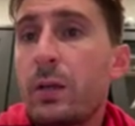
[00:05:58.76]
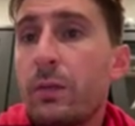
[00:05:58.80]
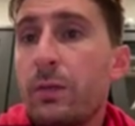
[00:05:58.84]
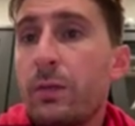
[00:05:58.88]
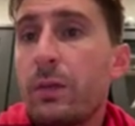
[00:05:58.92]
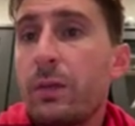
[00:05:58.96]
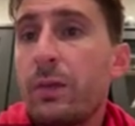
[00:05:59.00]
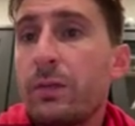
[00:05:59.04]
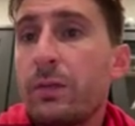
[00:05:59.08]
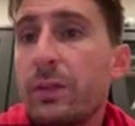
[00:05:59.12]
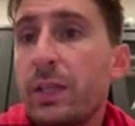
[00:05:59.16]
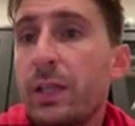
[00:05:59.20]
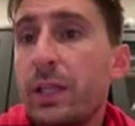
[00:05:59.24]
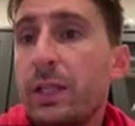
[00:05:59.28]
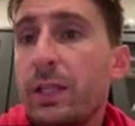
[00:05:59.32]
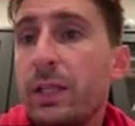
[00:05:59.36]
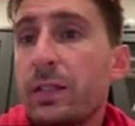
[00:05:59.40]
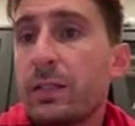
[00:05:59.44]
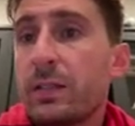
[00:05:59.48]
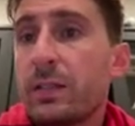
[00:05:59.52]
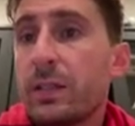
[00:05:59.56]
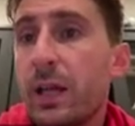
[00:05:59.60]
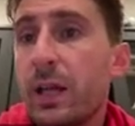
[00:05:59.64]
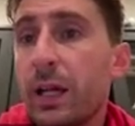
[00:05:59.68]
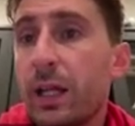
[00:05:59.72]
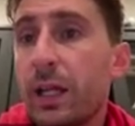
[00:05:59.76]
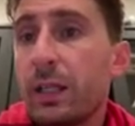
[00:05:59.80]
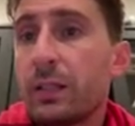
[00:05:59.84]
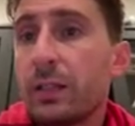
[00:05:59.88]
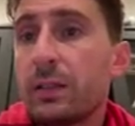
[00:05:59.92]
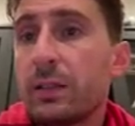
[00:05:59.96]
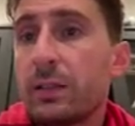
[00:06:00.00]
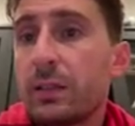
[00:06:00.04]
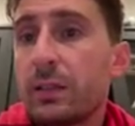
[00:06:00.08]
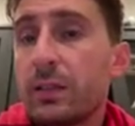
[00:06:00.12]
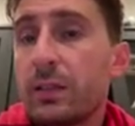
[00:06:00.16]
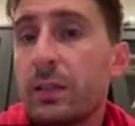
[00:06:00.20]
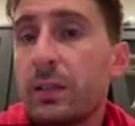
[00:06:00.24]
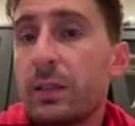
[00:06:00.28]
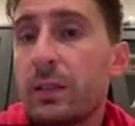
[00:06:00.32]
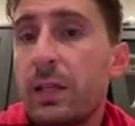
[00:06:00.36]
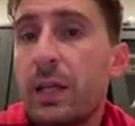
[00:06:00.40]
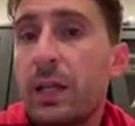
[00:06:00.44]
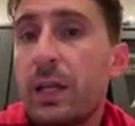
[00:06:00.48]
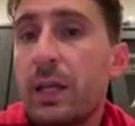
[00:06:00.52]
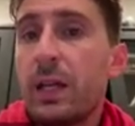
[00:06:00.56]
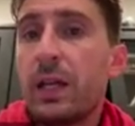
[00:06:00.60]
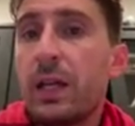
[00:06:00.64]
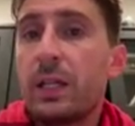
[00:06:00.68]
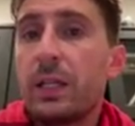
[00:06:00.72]
15 seconds
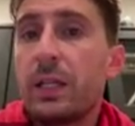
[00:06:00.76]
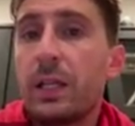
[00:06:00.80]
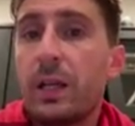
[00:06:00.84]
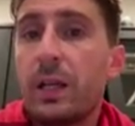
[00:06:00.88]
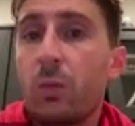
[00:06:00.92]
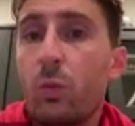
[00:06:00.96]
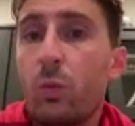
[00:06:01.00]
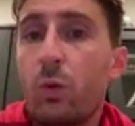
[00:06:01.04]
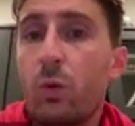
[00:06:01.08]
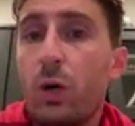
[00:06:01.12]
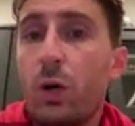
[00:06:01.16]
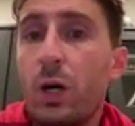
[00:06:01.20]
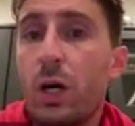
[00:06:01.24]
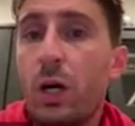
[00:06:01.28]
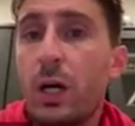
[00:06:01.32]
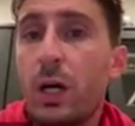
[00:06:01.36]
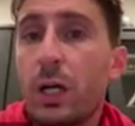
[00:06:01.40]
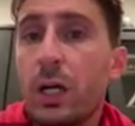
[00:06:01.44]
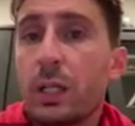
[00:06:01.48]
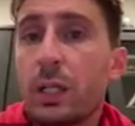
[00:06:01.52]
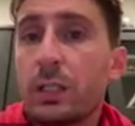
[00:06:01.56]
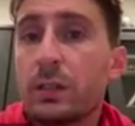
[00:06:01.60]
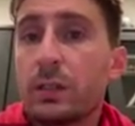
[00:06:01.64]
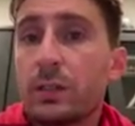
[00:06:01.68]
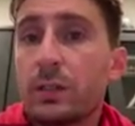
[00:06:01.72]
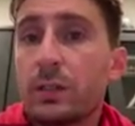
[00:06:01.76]
and walks